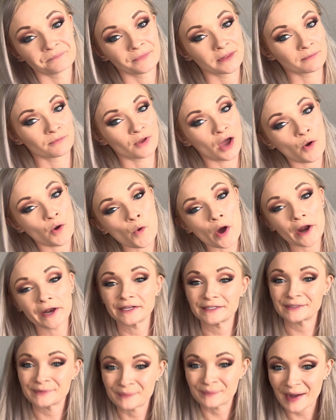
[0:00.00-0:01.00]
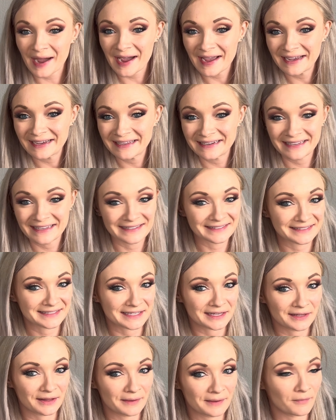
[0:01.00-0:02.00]
not wanting to buy any until
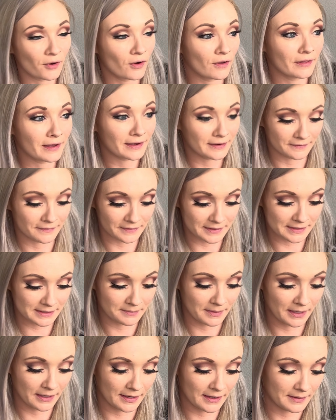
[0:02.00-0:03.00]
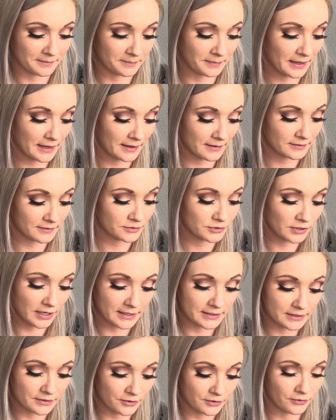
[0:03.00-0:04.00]
I'm all out of this makeup, but
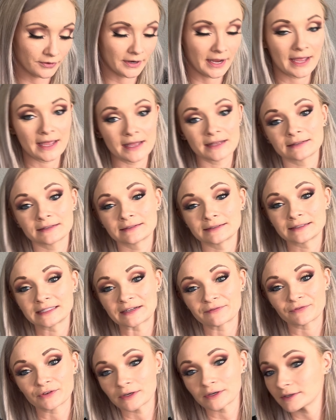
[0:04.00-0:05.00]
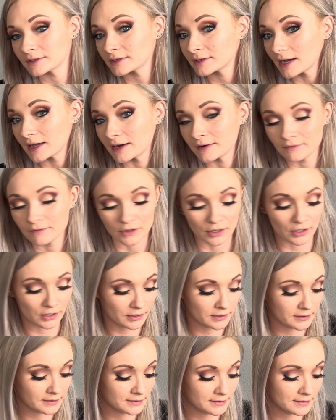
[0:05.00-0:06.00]
trying to create different kind of
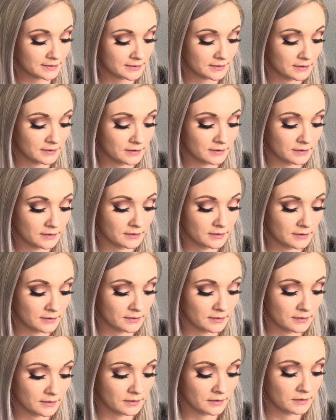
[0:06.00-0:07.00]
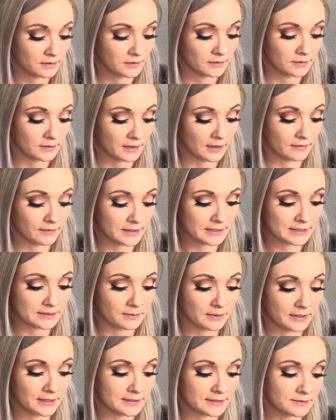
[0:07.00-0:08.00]
looks. And this
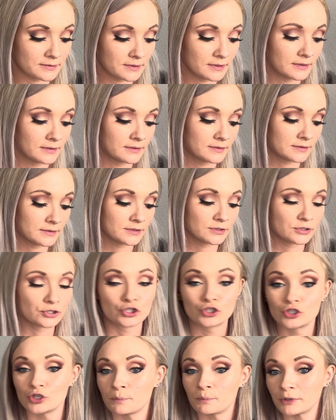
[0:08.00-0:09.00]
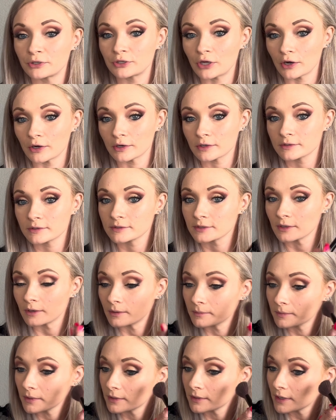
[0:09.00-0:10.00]
one is super dark, so
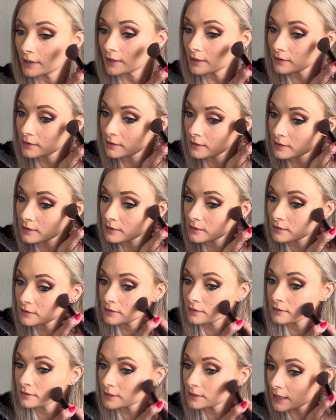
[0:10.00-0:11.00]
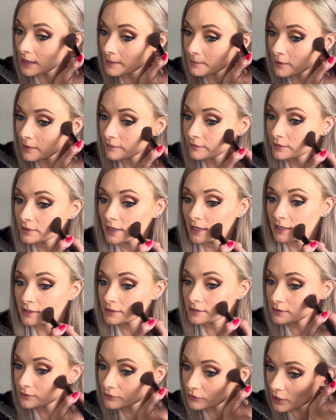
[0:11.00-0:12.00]
I'm gonna tap off the
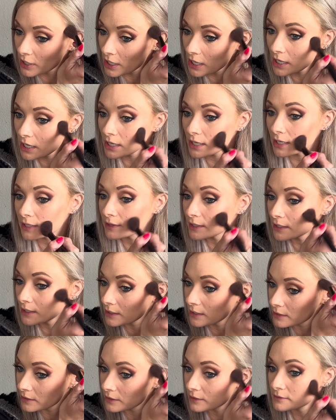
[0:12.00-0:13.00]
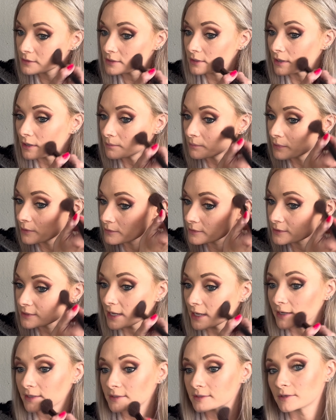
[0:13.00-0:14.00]
extra and then use it on both
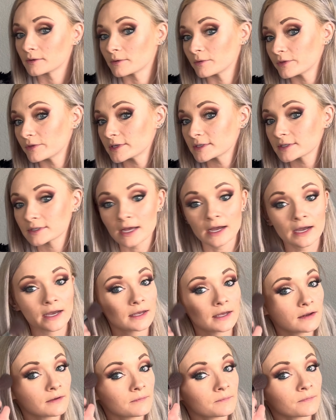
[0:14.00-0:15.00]
sides. So this side